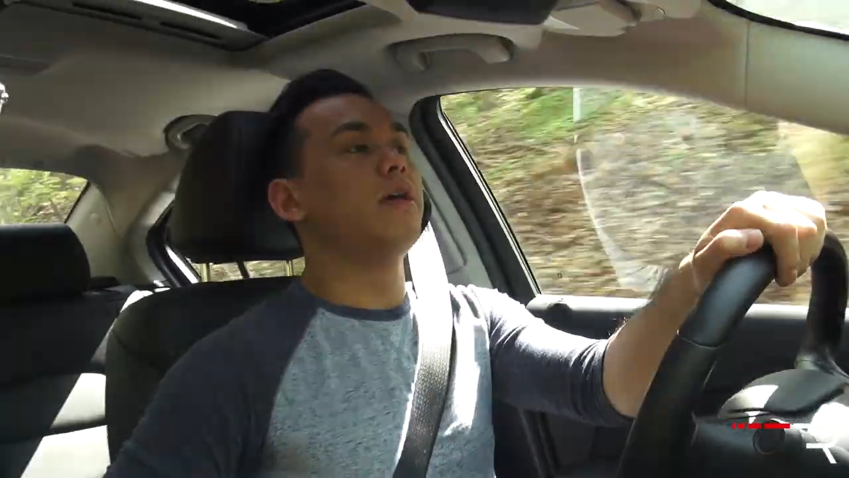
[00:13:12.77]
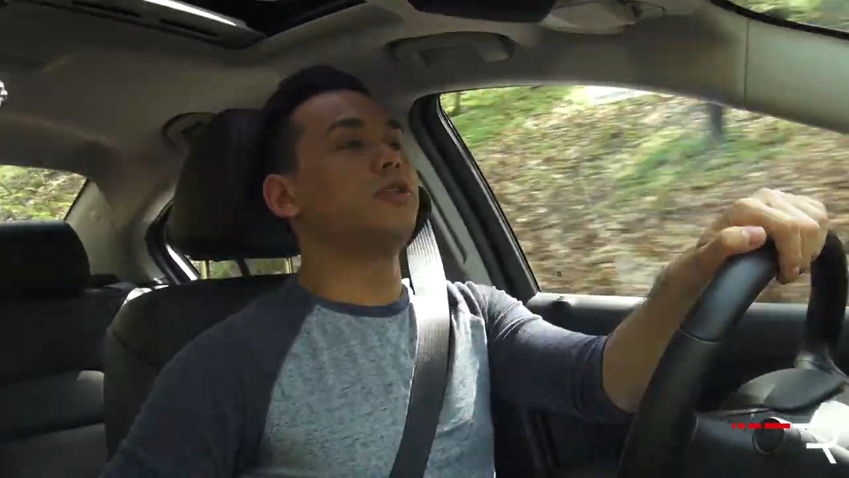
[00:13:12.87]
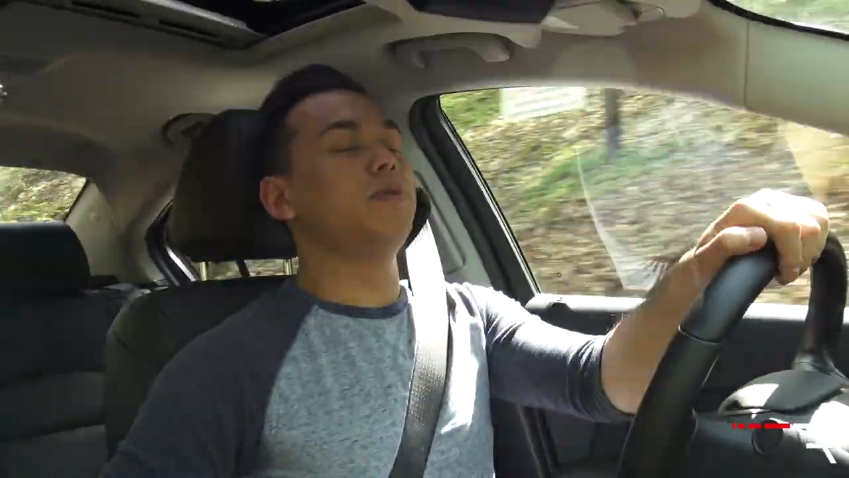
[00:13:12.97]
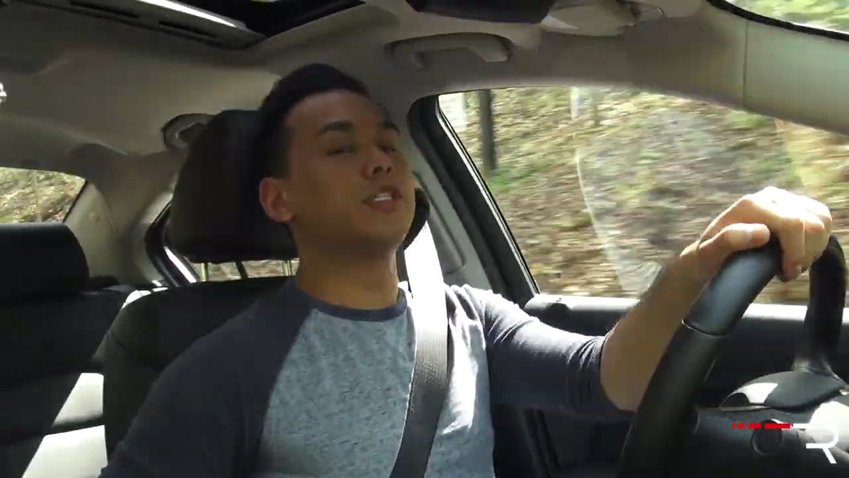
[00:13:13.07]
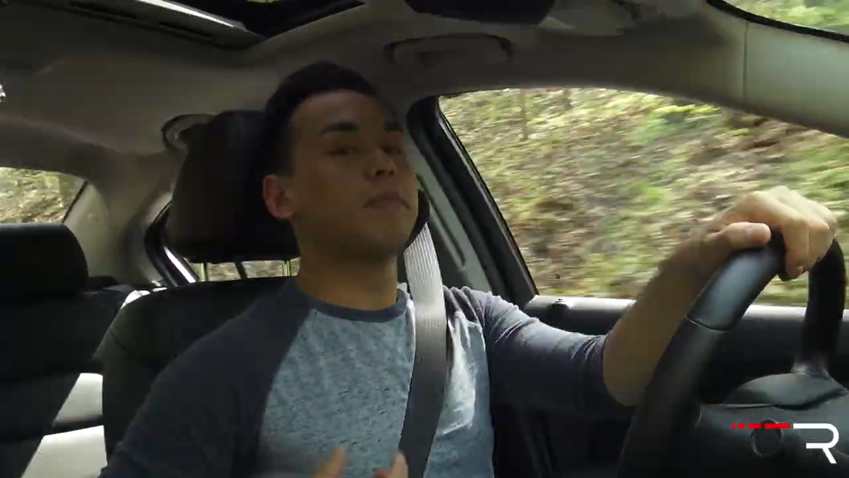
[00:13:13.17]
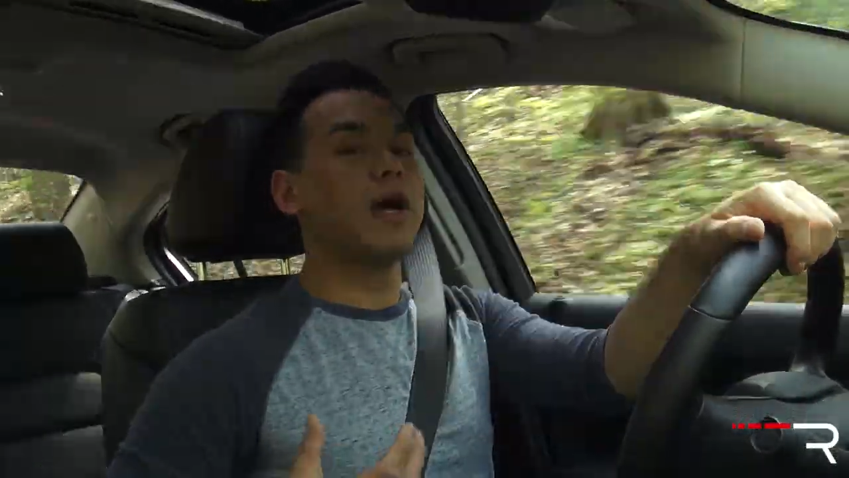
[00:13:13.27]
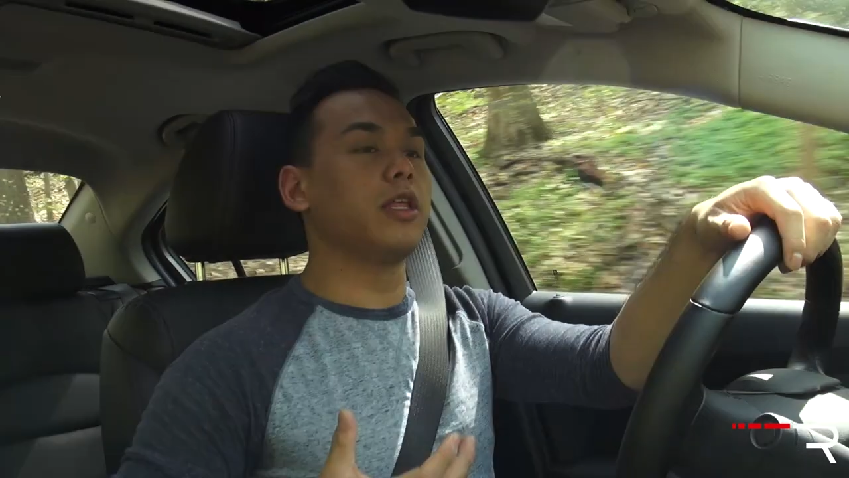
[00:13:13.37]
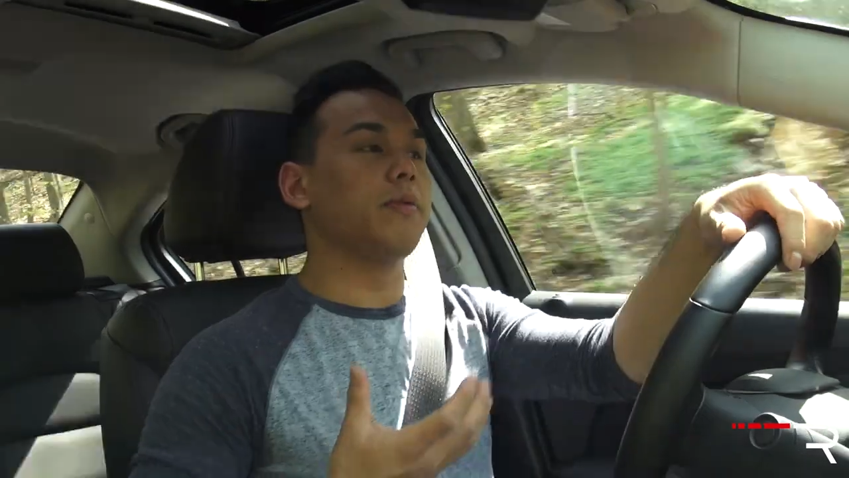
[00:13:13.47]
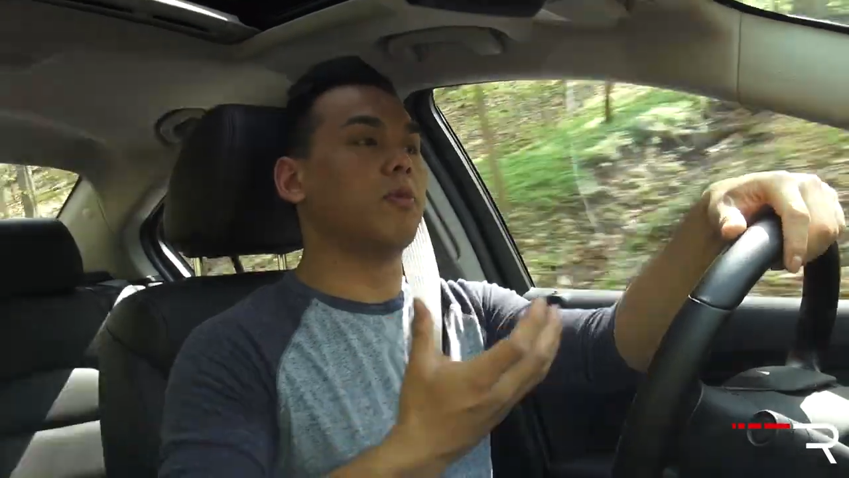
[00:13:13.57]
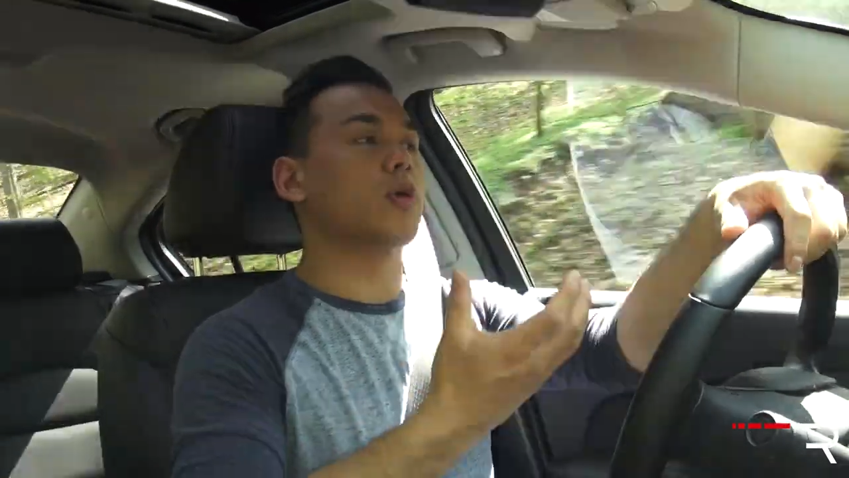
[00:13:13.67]
to inspire a
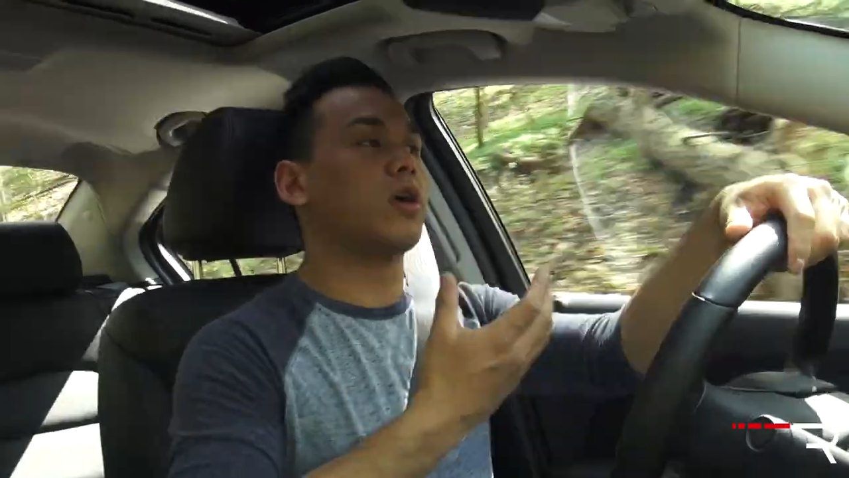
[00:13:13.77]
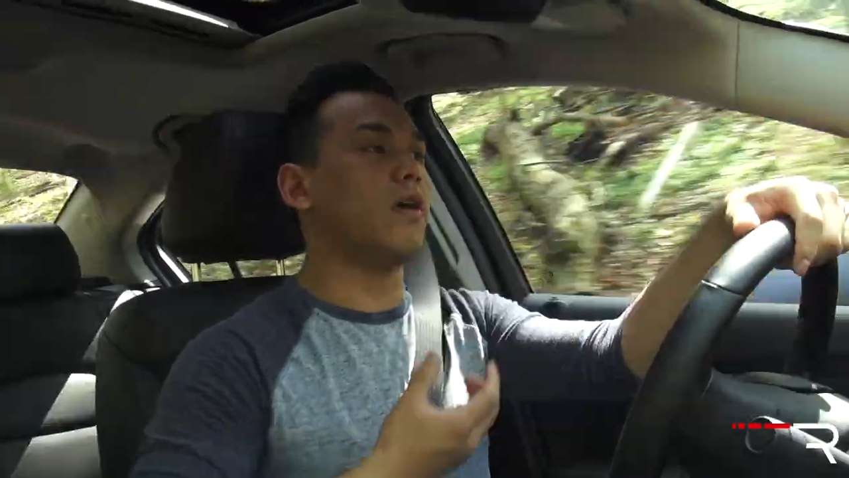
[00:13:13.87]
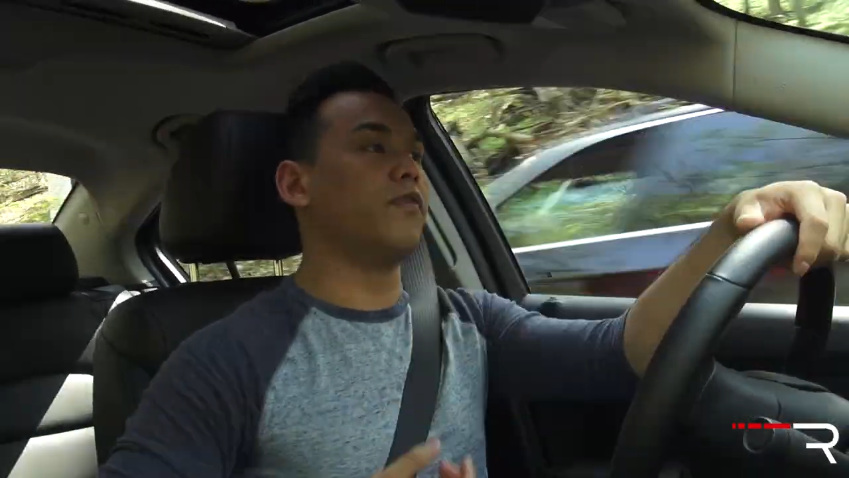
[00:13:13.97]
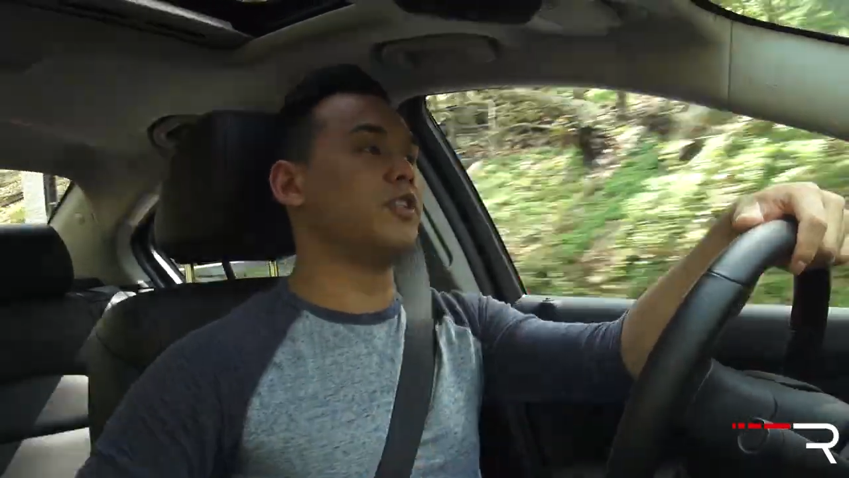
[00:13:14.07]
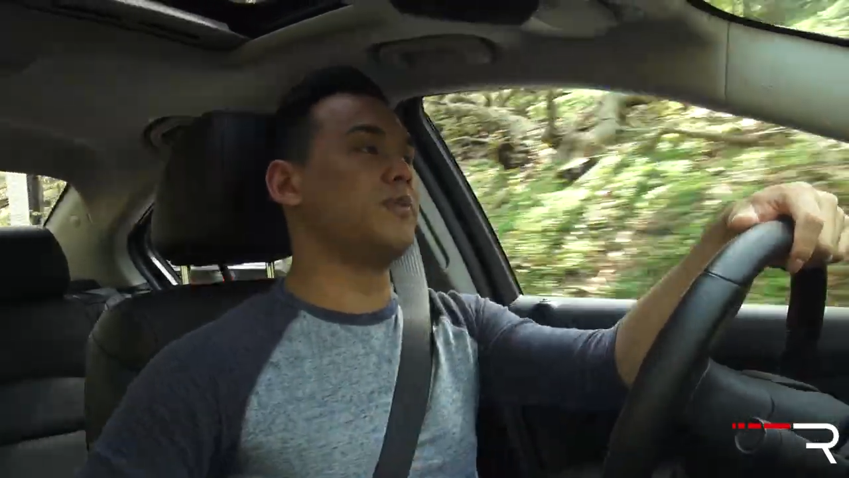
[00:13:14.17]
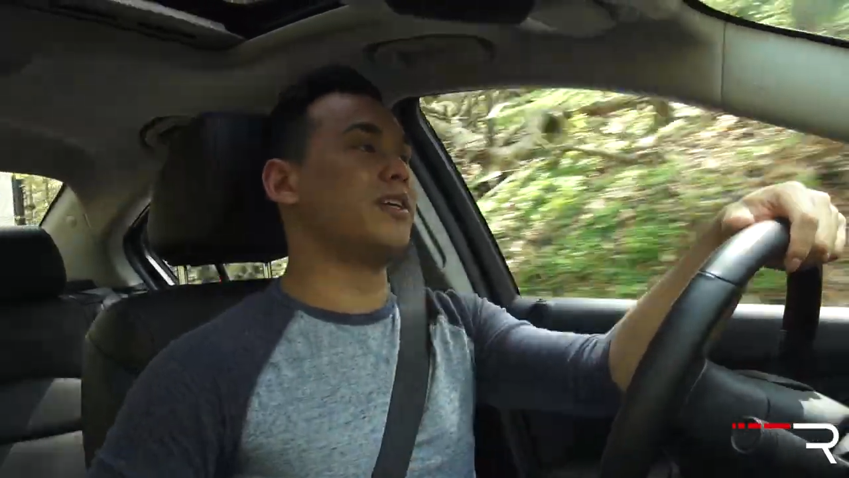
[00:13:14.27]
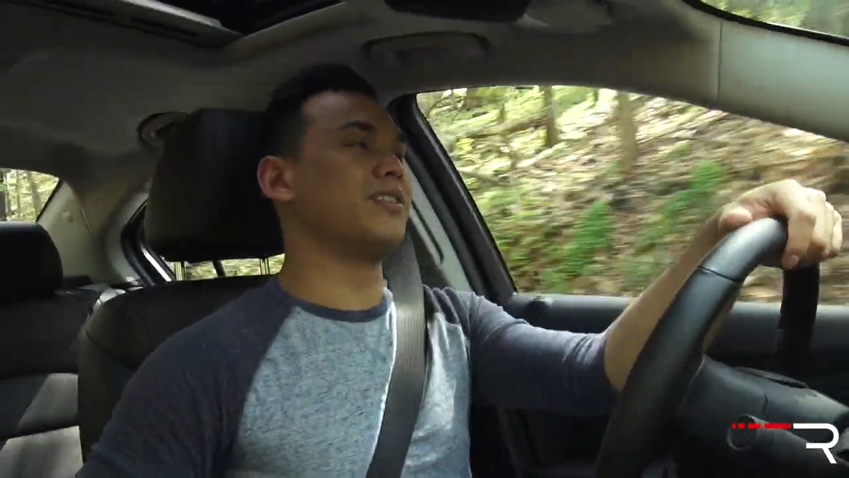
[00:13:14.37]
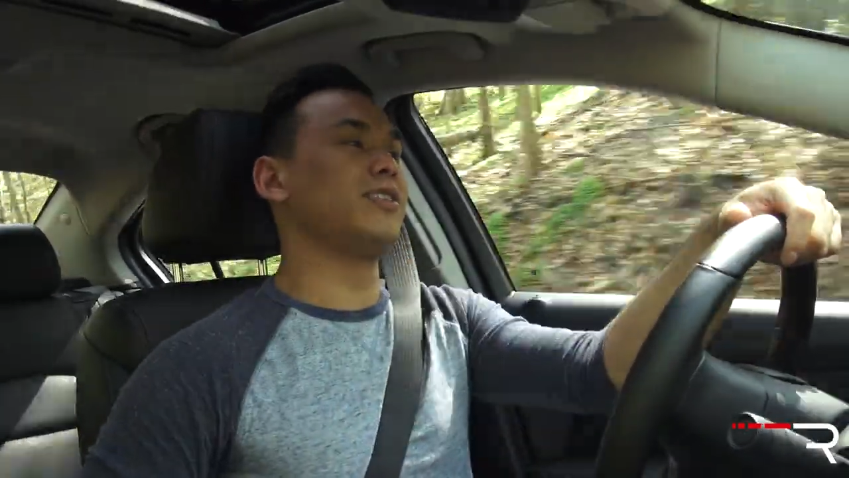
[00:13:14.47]
little bit more confidence because